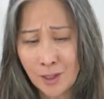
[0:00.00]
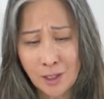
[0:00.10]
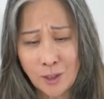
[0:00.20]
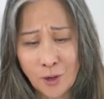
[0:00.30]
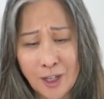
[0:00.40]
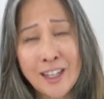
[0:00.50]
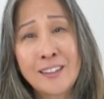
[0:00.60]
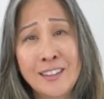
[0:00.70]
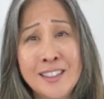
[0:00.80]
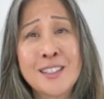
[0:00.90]
Your
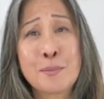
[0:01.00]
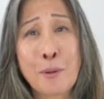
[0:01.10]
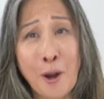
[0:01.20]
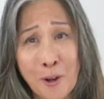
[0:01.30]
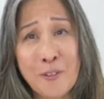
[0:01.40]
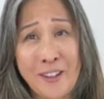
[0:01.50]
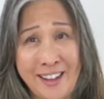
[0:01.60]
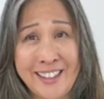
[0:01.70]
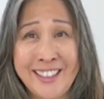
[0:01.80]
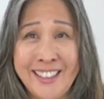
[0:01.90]
English is
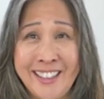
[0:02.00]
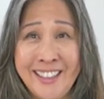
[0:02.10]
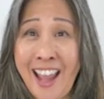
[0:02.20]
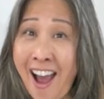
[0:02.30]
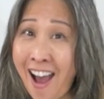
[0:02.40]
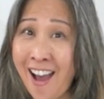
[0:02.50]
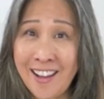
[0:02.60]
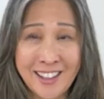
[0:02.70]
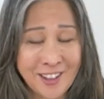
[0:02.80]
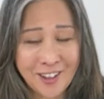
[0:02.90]
perfect. Yeah,
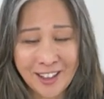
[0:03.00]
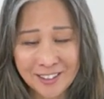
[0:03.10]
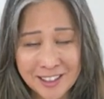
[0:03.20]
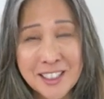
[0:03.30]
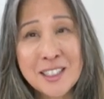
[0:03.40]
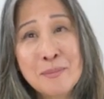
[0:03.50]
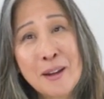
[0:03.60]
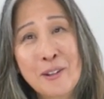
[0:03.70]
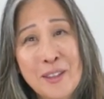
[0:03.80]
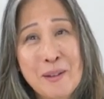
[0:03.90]
your English is
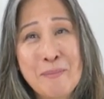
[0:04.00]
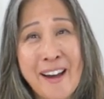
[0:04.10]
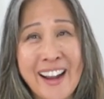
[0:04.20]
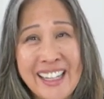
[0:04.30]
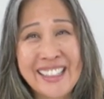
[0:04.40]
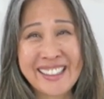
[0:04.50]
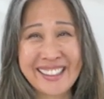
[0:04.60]
better than mine.